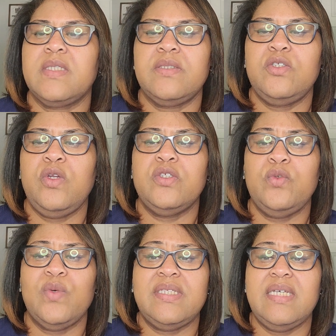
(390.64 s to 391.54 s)
students
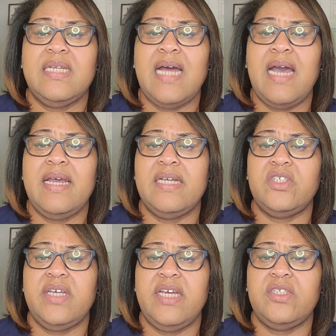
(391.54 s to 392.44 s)
who attend higher
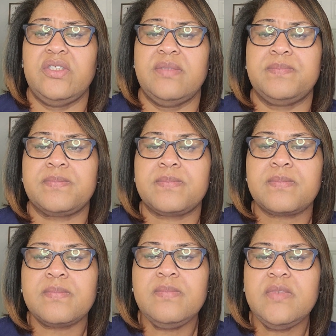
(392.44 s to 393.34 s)
education.
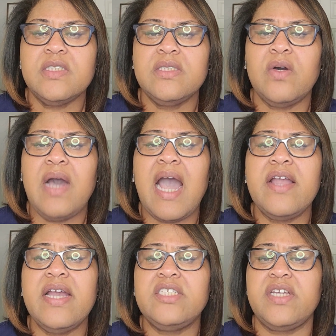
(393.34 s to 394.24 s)
So
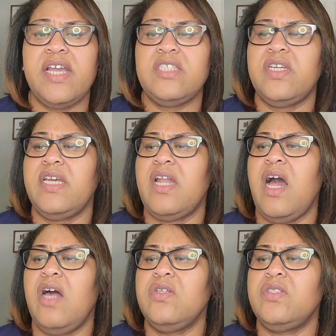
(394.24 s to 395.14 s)
higher education can
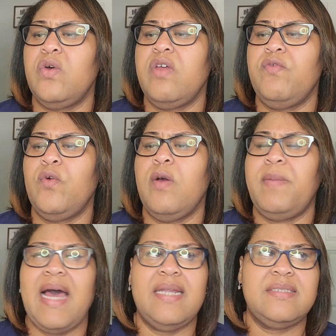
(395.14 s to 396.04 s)
also inform
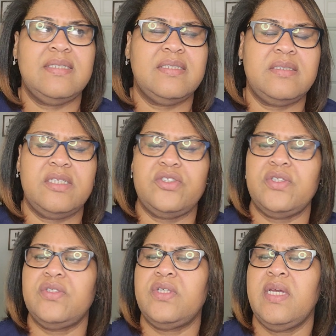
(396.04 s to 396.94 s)
policy
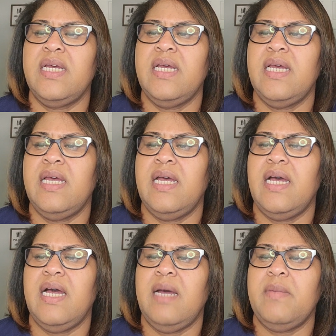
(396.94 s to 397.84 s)
decisions
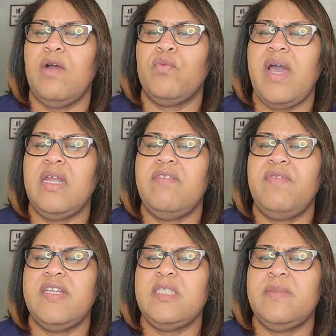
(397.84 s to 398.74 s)
around
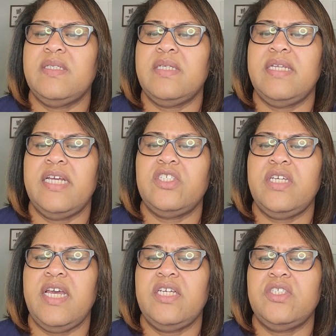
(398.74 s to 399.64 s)
investments in
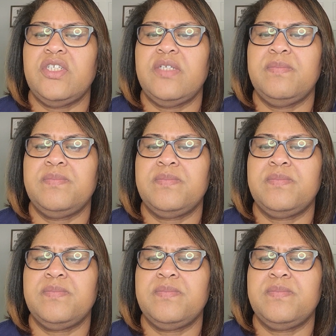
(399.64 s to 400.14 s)
education